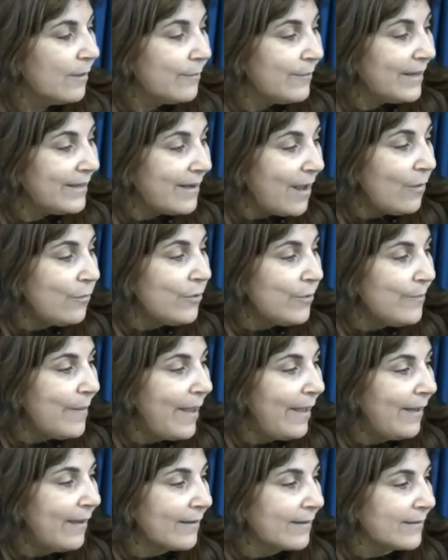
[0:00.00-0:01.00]
But now we're
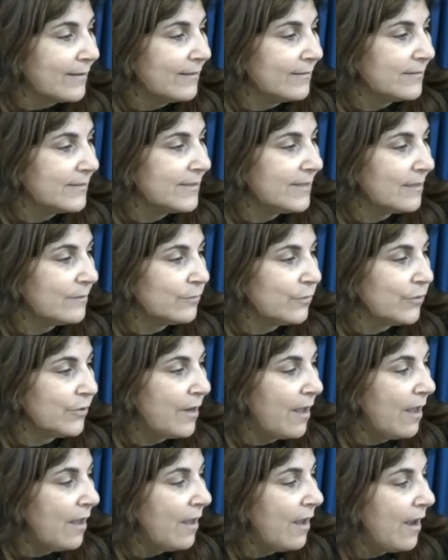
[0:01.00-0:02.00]
back, said
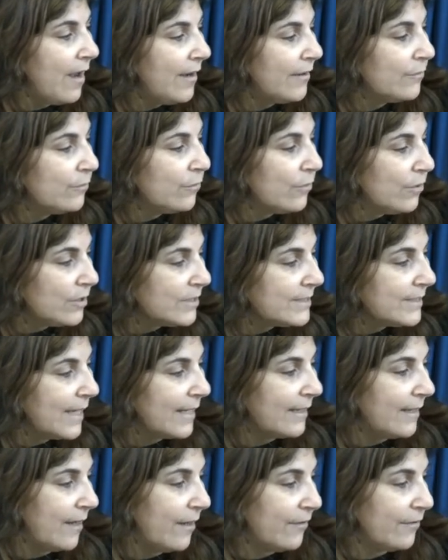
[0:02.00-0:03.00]
Muna, and we'll
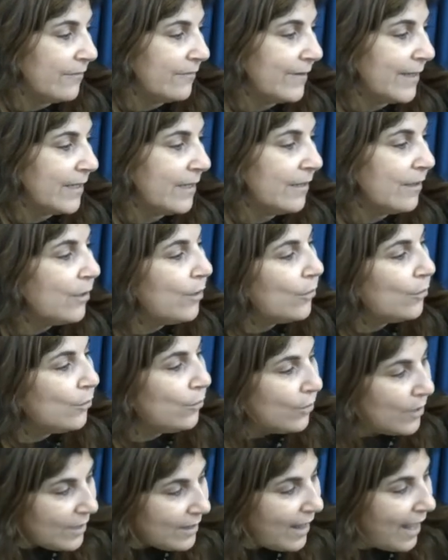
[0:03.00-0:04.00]
take care of it.
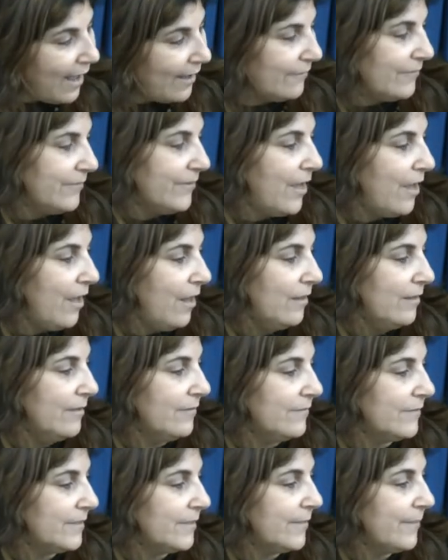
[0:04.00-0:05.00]
We'll have the
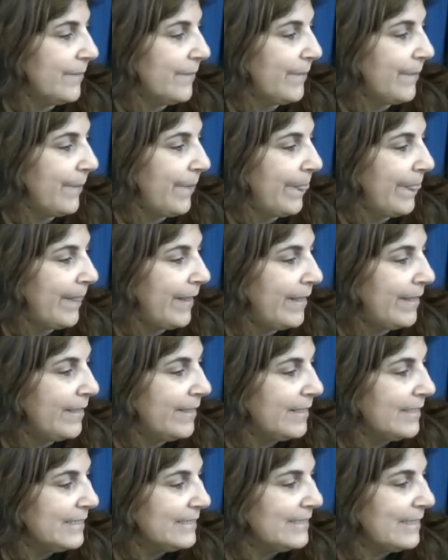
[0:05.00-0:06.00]
olives.
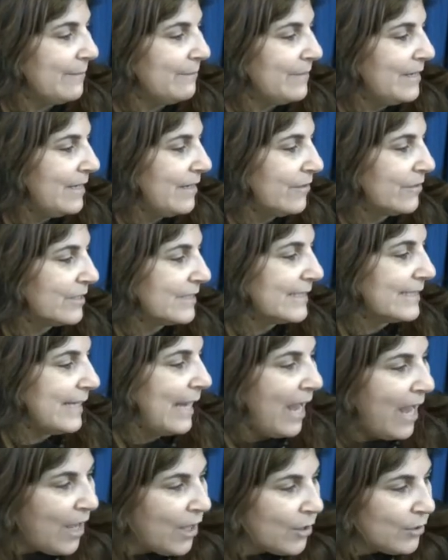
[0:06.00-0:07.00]
Samir
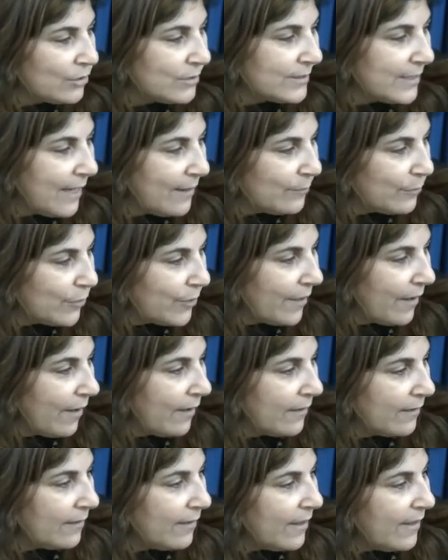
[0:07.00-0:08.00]
scowled at Muna.
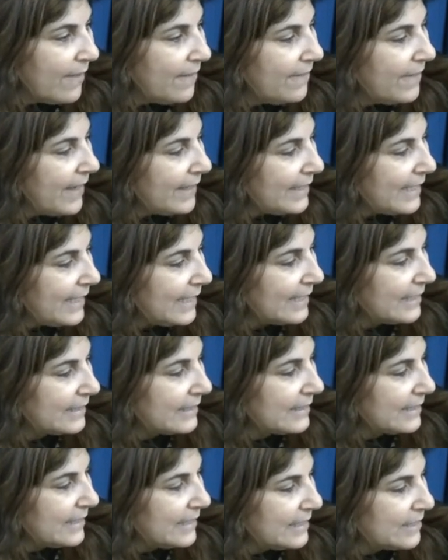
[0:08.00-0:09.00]
Then he
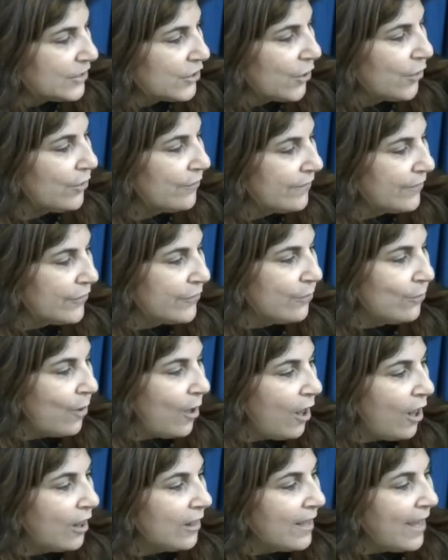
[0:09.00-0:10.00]
leaned over the
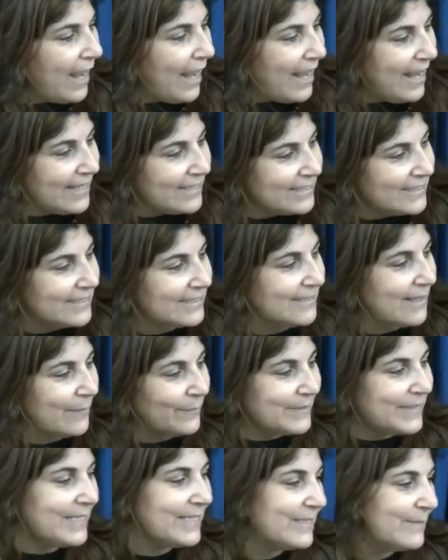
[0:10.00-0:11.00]
wall and
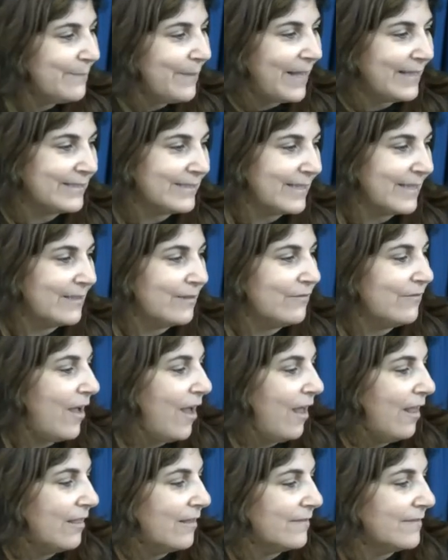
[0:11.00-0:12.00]
dumped his basket of
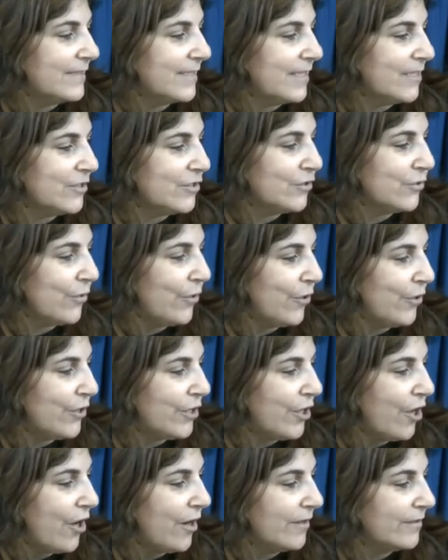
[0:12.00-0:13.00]
olives into her
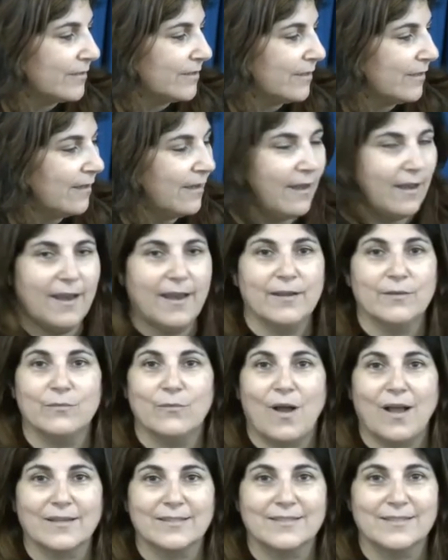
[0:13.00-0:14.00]
yard and
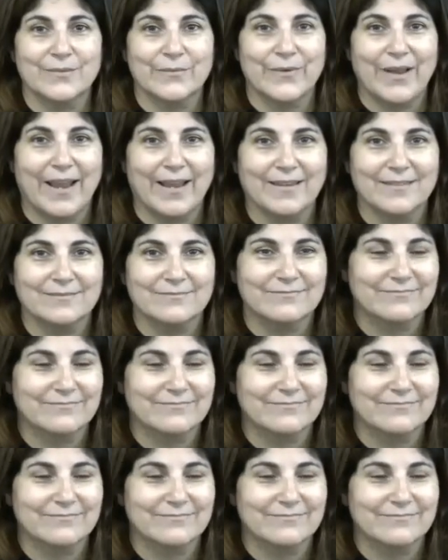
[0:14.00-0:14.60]
walked away.